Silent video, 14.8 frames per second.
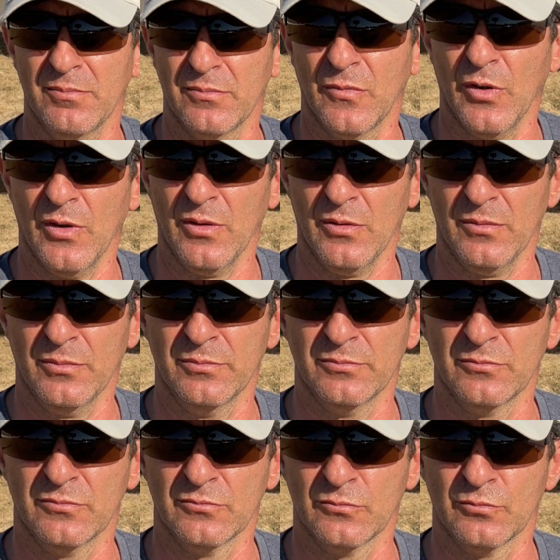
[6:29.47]

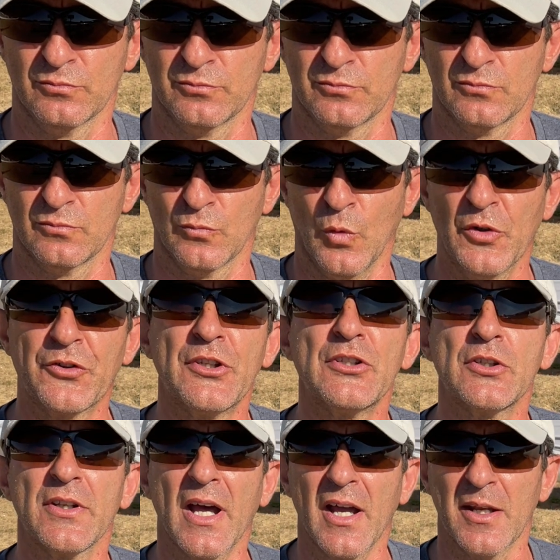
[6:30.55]
we'll see
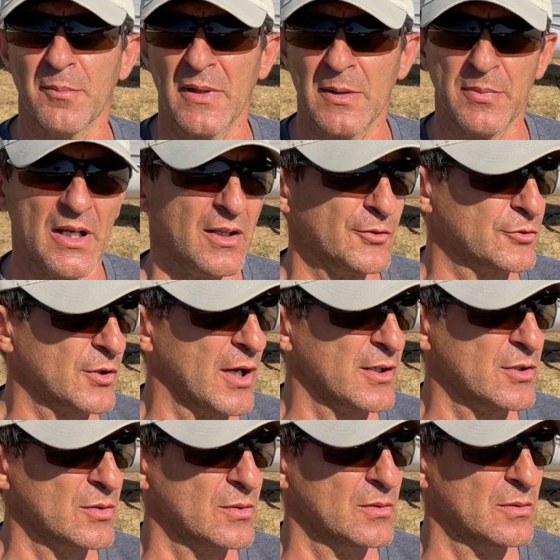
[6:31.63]
tonight. Maybe I'll try
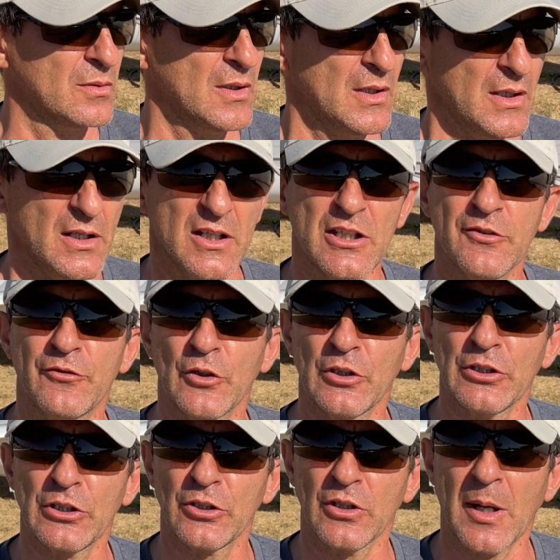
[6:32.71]
to give you a
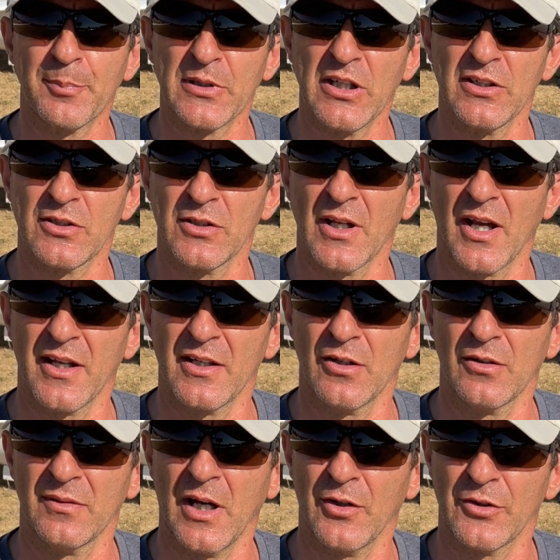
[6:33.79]
little update tonight
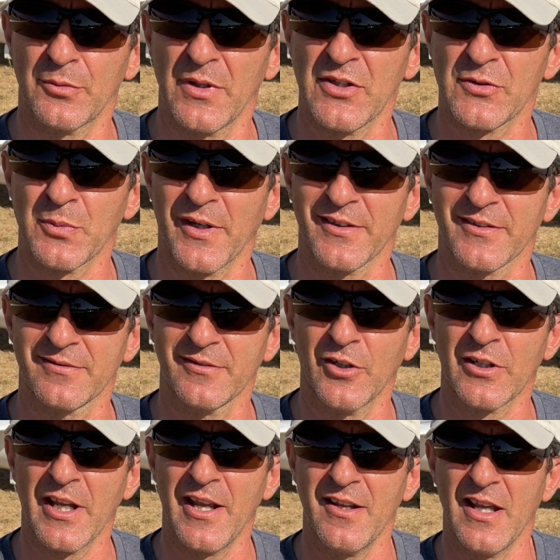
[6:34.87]
of how the race went.
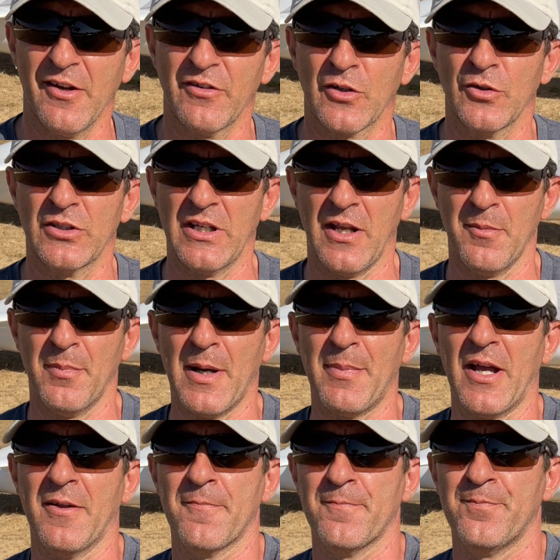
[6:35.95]
Okay, have a good day.
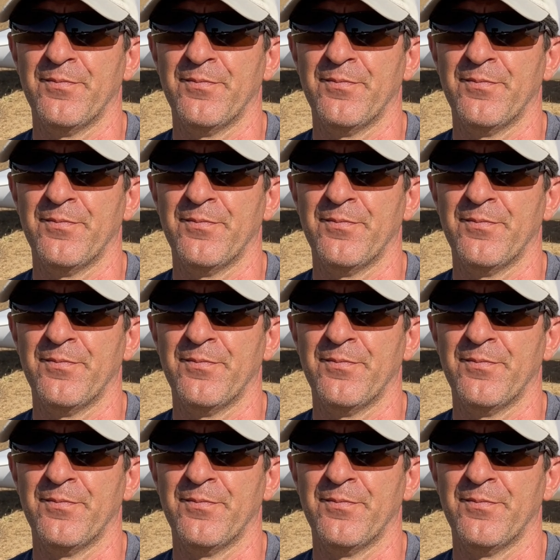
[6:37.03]
Bye-bye.